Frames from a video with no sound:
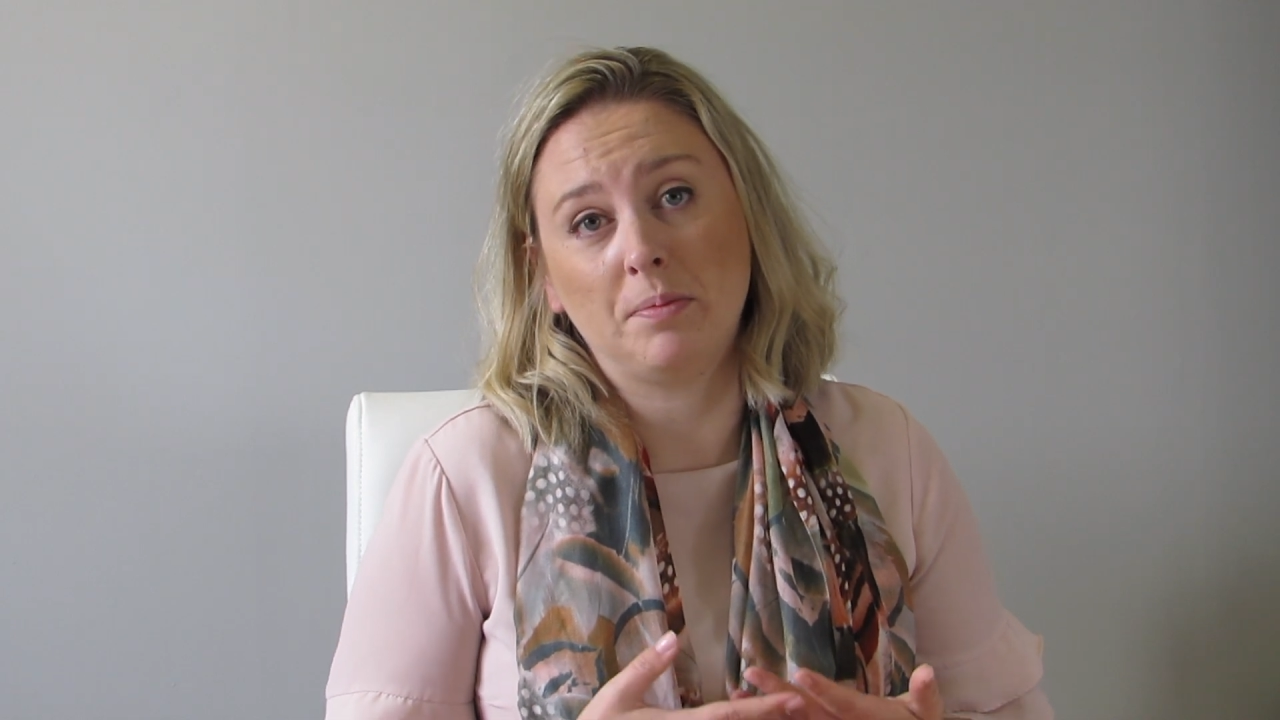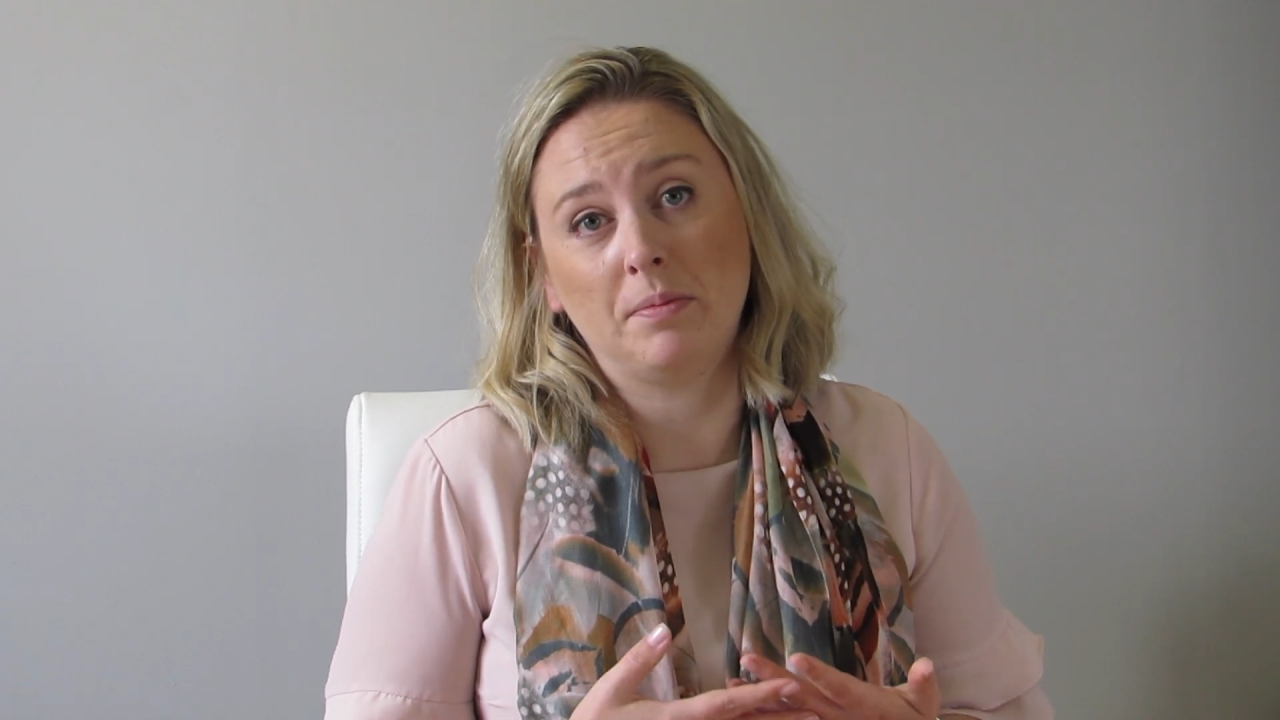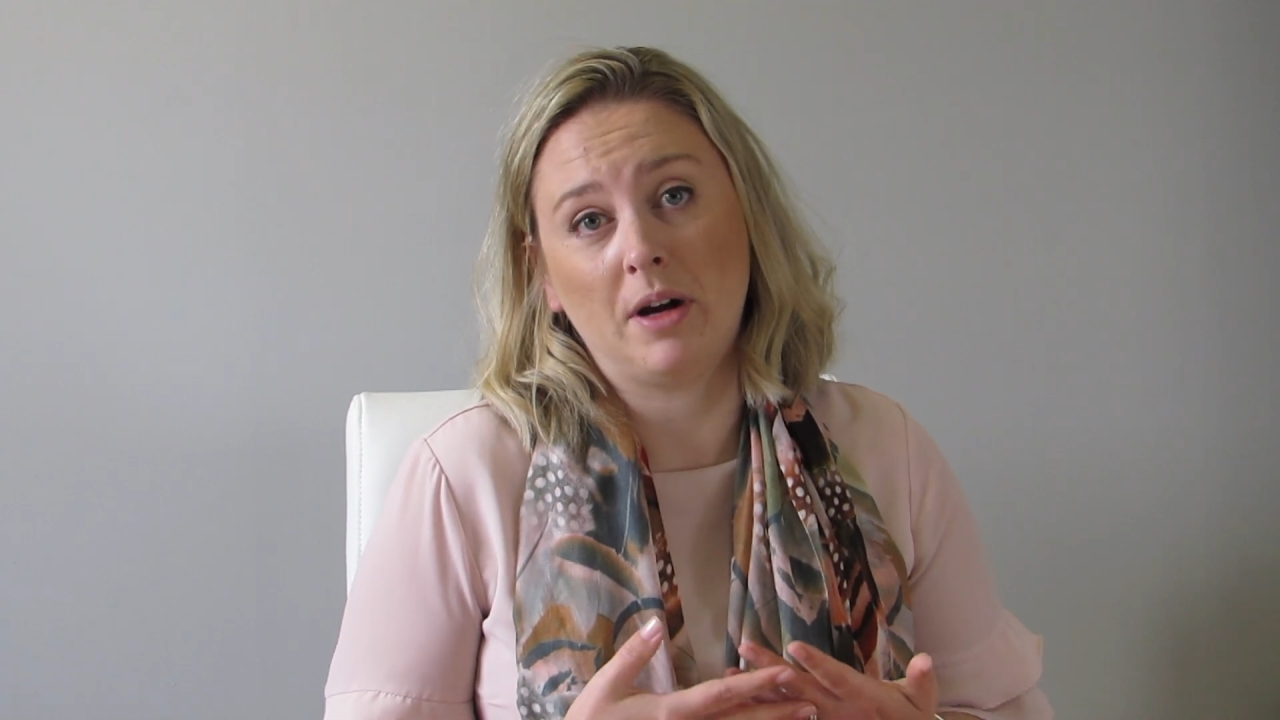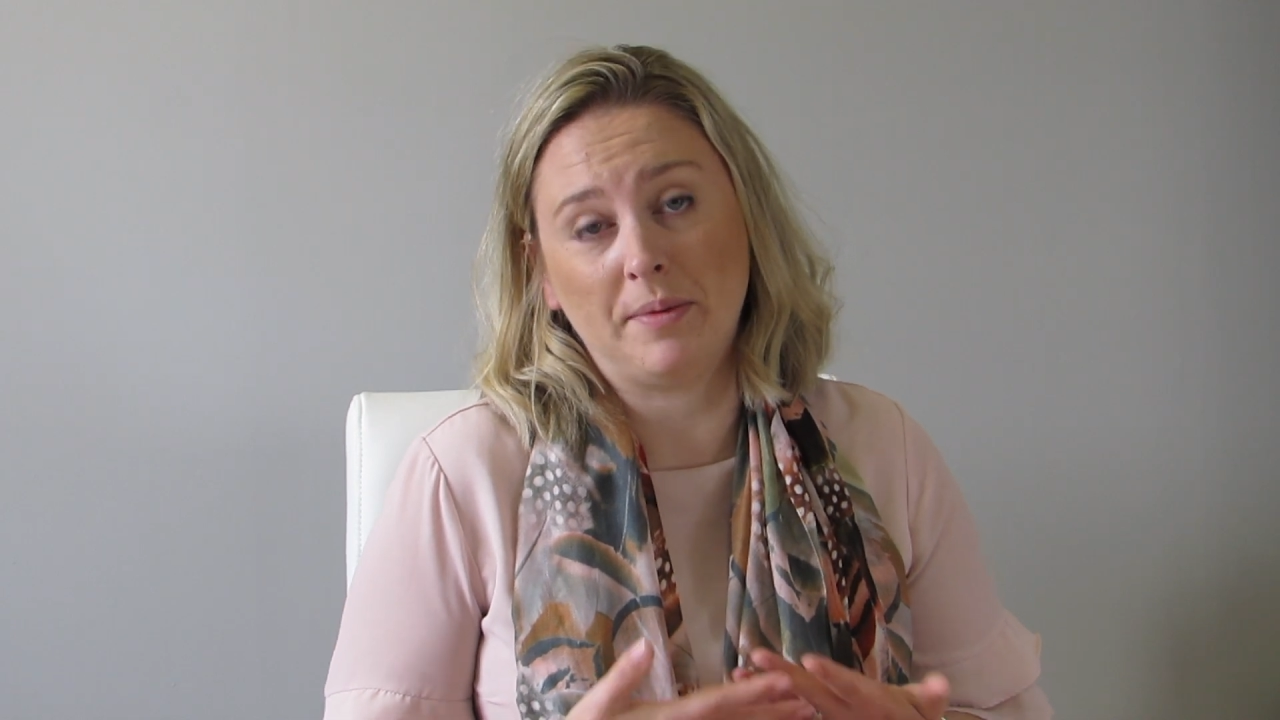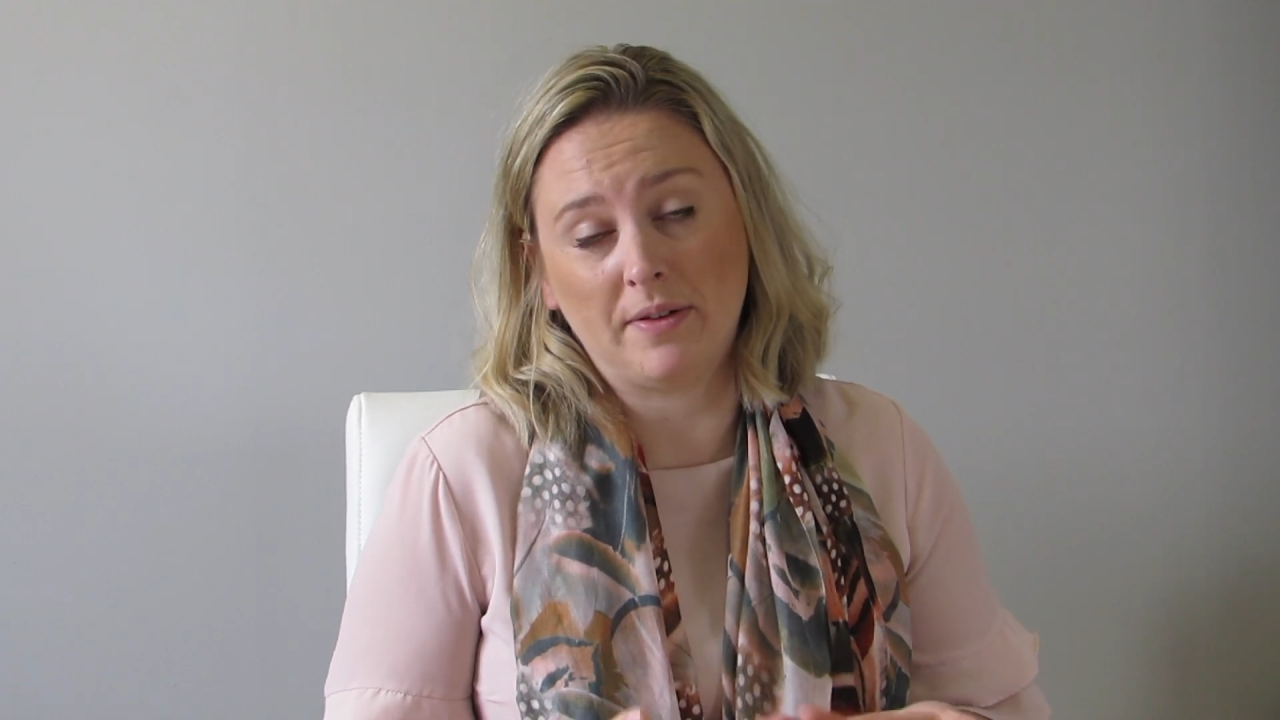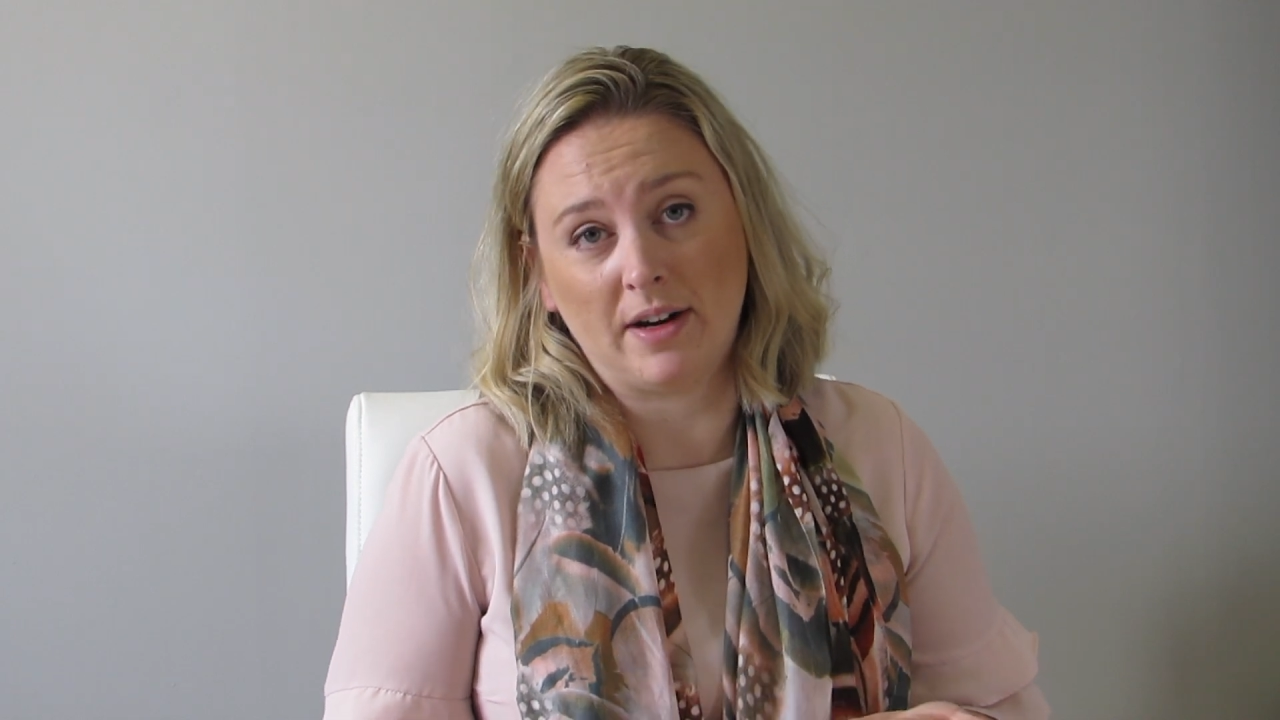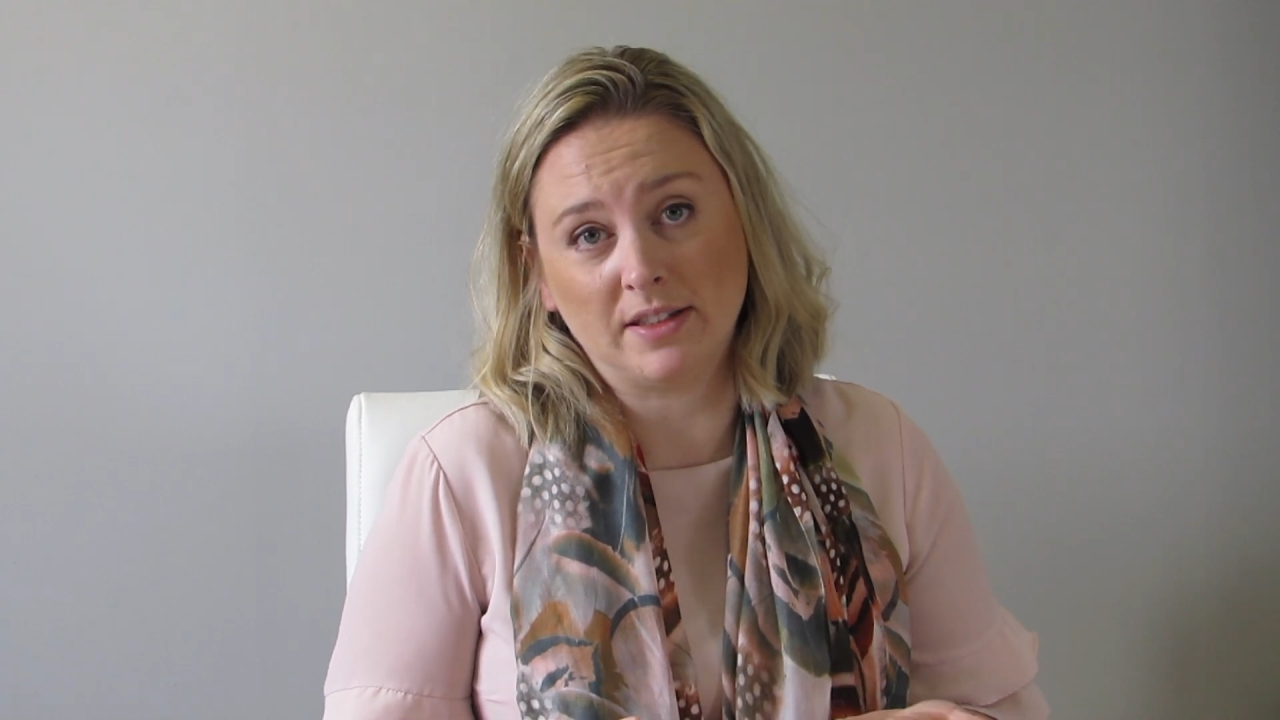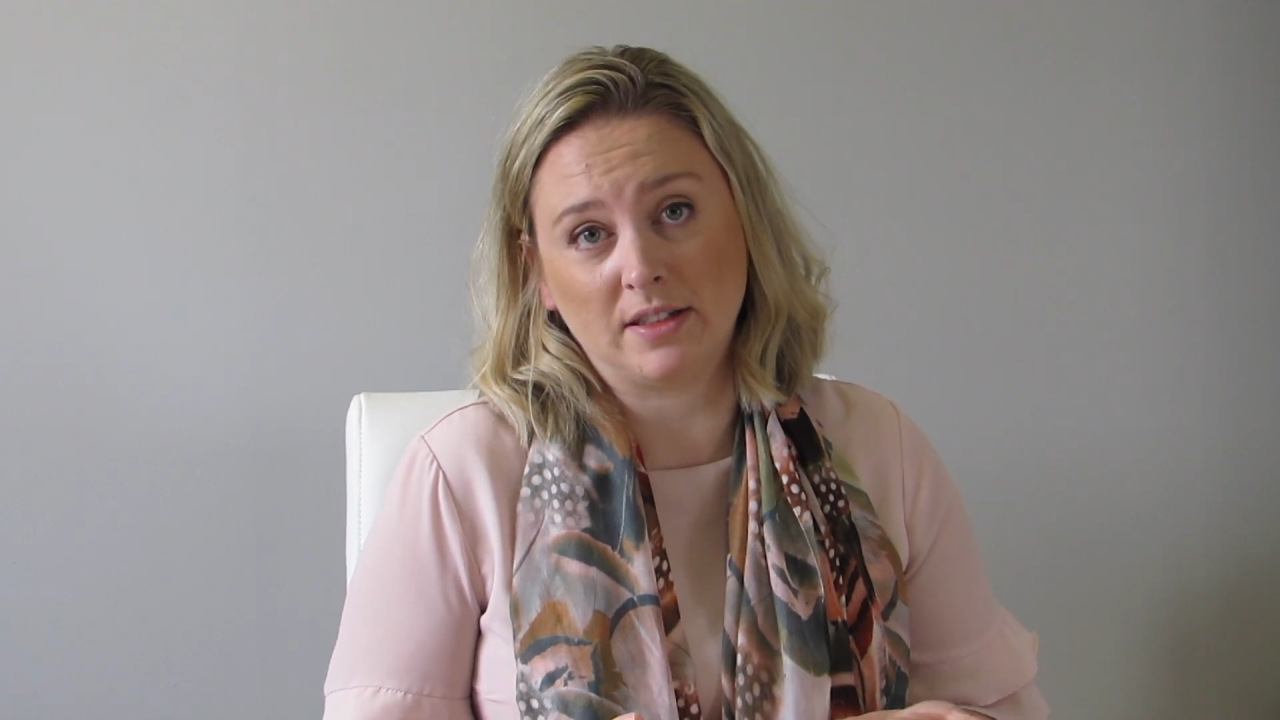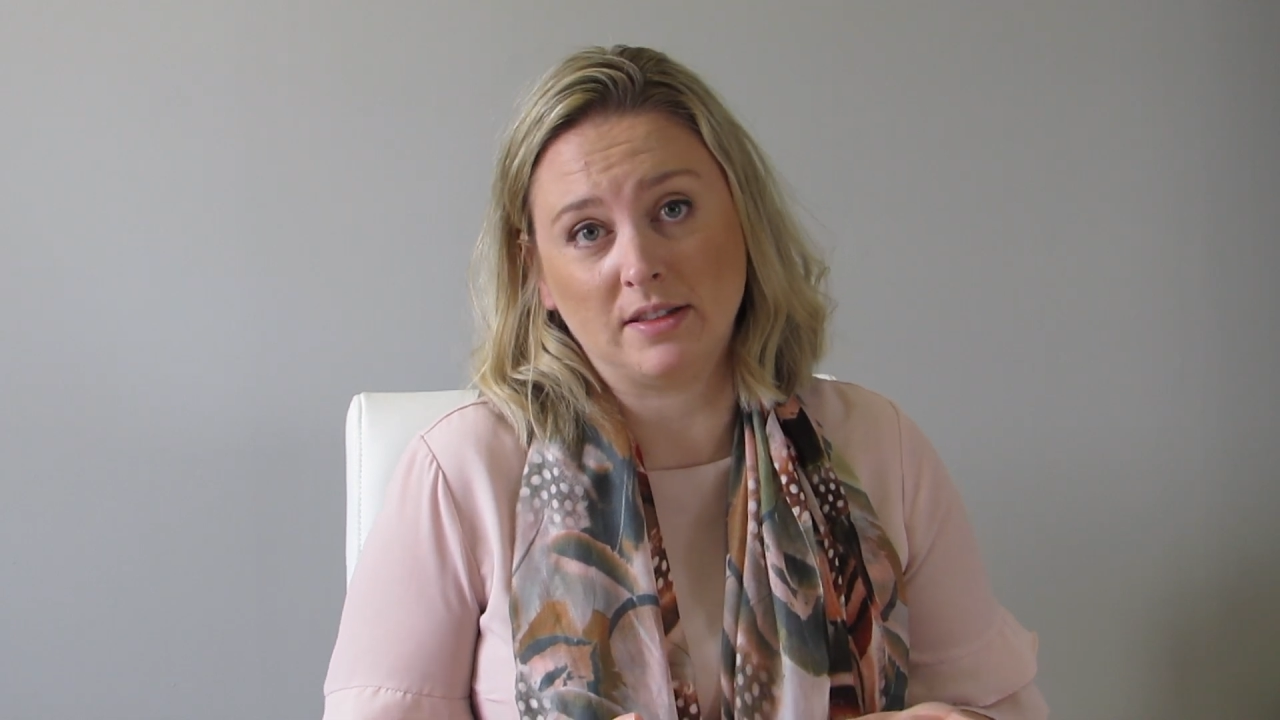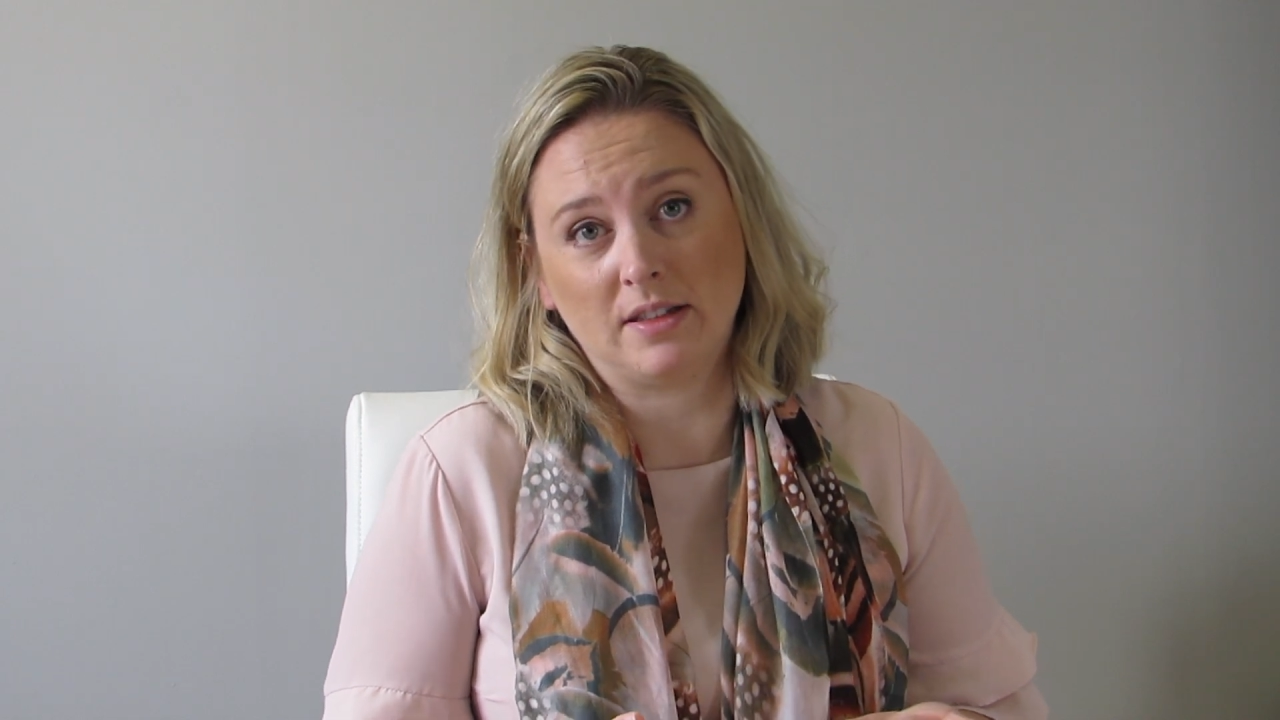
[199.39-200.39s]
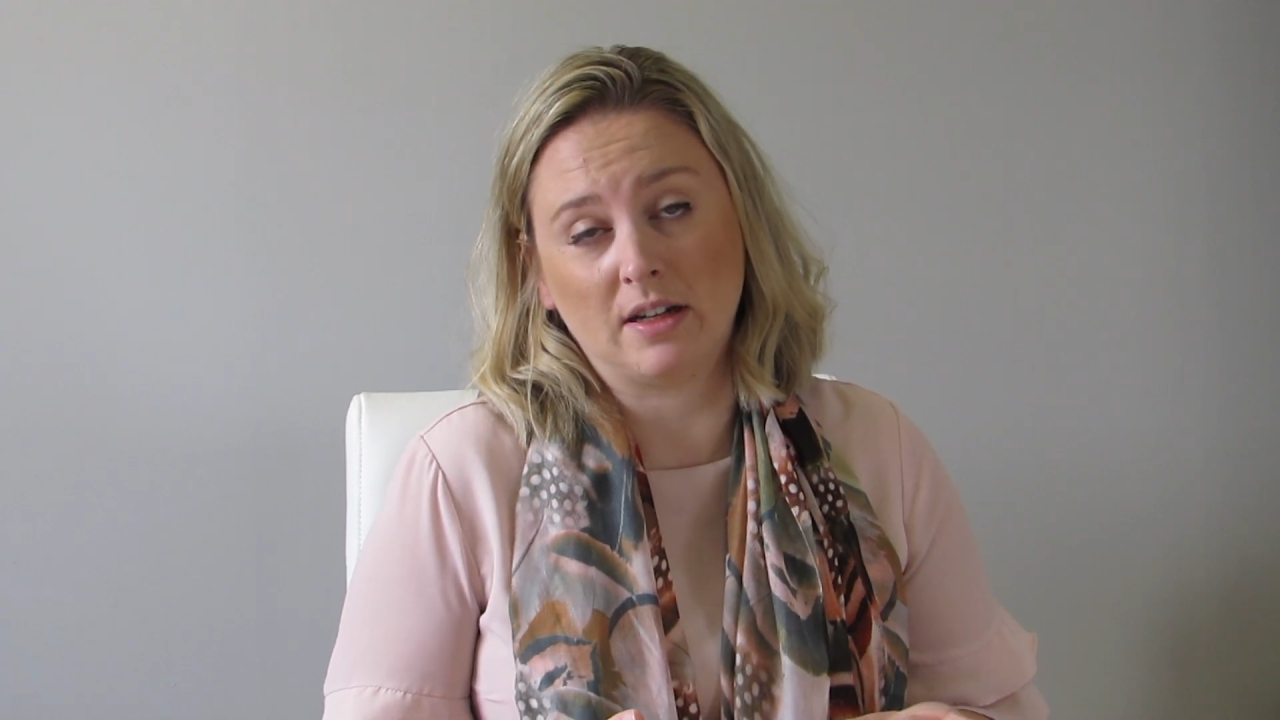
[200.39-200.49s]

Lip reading: permanent residency